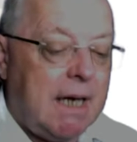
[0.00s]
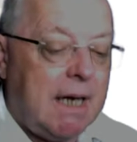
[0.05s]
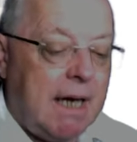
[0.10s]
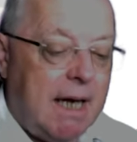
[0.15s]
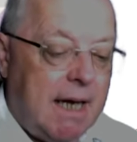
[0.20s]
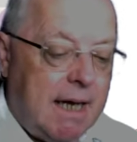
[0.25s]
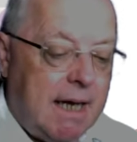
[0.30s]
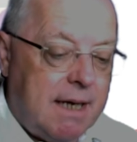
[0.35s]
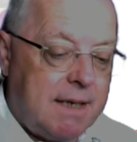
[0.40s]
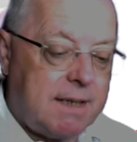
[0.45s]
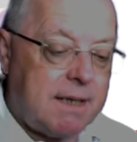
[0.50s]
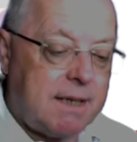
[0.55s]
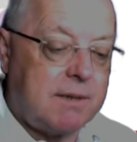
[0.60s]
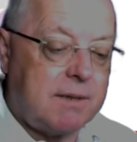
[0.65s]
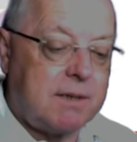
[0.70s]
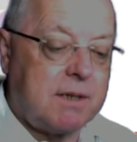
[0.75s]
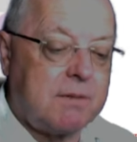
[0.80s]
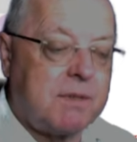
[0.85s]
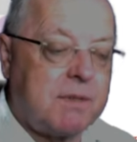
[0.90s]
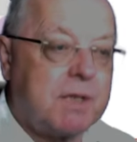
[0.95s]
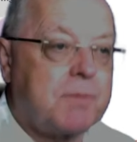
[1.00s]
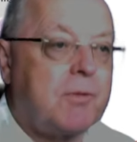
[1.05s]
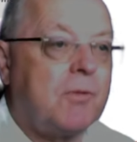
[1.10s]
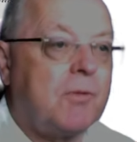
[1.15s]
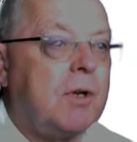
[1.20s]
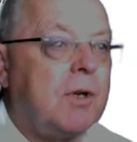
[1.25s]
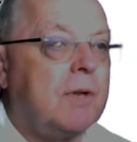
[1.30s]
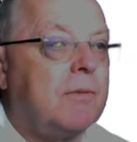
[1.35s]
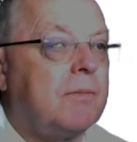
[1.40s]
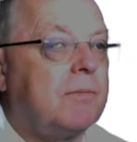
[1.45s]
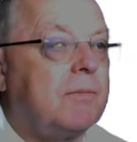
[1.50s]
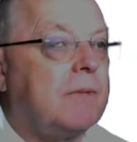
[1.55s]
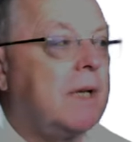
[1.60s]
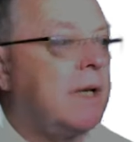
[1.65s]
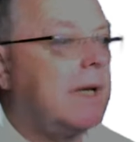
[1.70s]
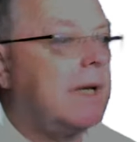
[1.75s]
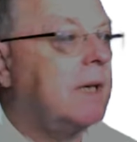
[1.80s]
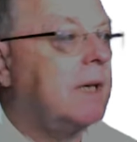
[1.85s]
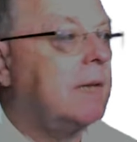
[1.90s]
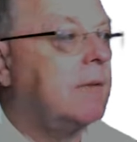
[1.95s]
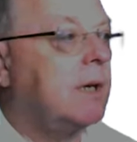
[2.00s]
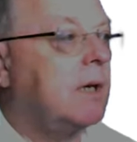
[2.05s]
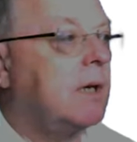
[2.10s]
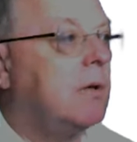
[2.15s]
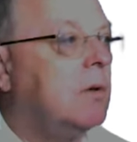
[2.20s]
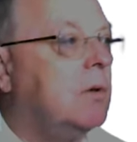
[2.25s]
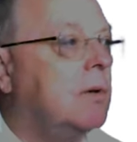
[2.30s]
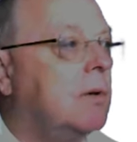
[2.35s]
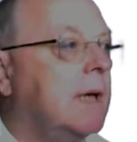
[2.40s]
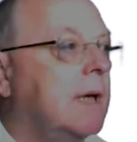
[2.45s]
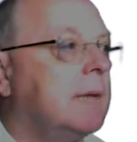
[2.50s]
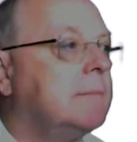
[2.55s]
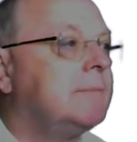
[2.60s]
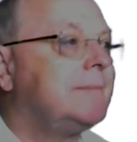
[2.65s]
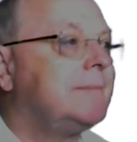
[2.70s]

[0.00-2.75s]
and just before you've done any recording.